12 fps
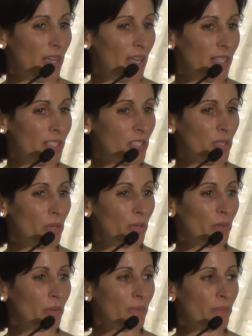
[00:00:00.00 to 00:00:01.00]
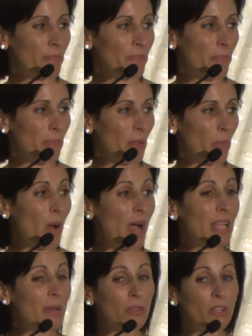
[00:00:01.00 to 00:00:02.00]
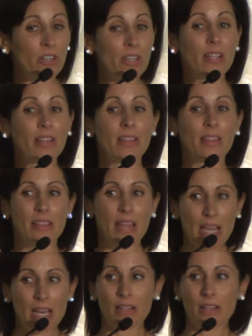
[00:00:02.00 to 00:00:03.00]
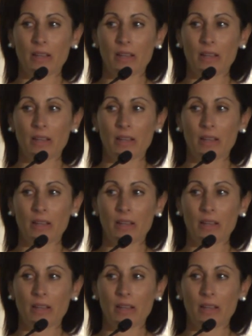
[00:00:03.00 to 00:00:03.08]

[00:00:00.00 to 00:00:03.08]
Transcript: And so while I'm learning that